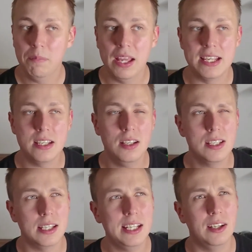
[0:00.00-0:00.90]
I saw
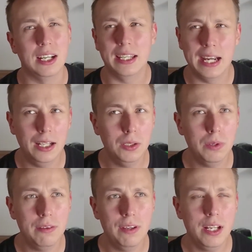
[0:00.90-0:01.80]
this, I think, on a
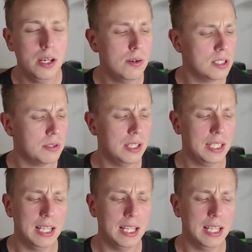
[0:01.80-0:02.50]
Callaway video or something like